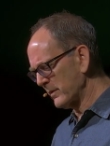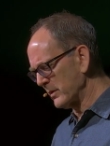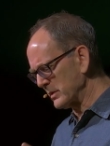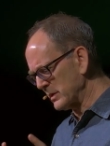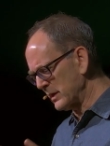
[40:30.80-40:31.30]

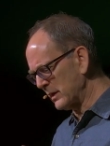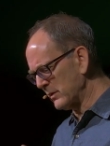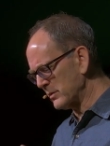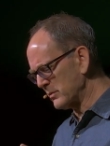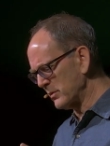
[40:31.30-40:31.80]
You're sitting in
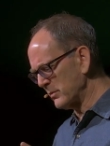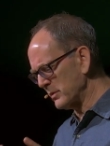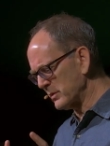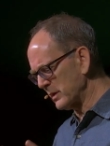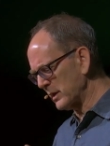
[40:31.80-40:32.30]
this room,
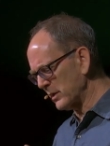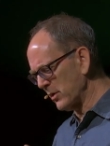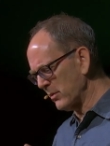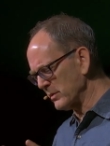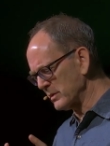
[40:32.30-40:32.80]
you're sitting at
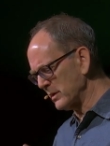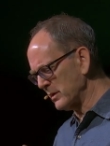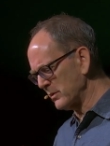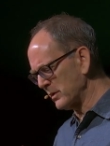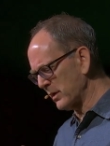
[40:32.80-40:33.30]
home, sitting
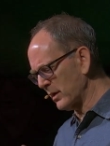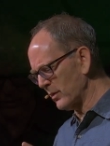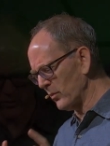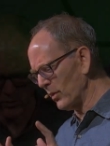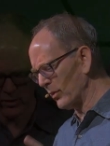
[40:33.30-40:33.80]
in your car,
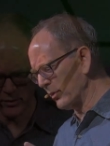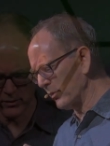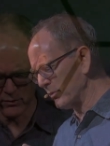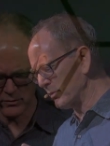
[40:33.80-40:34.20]
you're walking on a